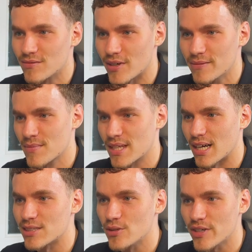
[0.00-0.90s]
right? I
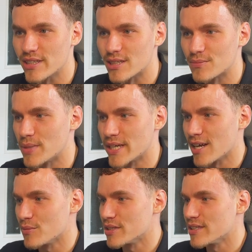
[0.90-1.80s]
still think this big
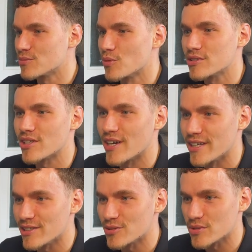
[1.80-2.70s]
element is what's tying
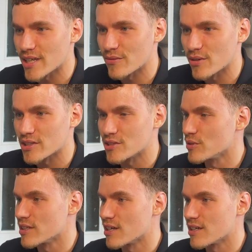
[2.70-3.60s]
this all together. I actually
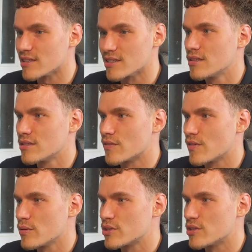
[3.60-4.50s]
really like this. So if I
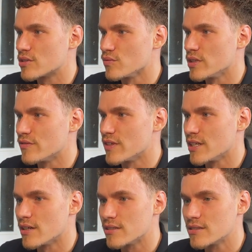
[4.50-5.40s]
was to just refill in
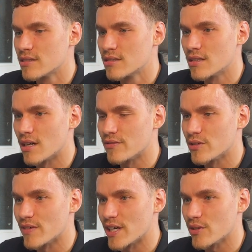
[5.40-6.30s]
our
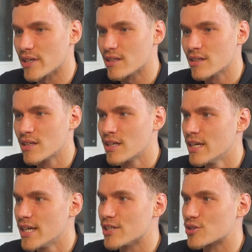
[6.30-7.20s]
fill value here,
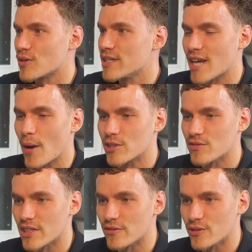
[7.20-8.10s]
it's crazy how much of a
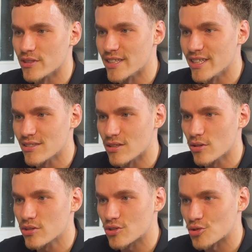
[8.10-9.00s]
difference this
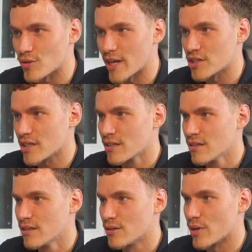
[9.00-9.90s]
looks tragic,
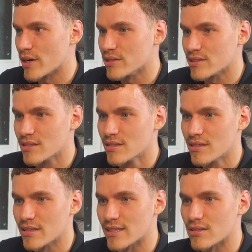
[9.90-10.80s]
whereas
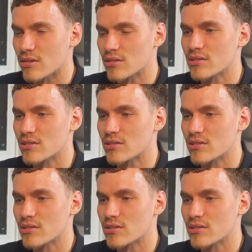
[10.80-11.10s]
this looks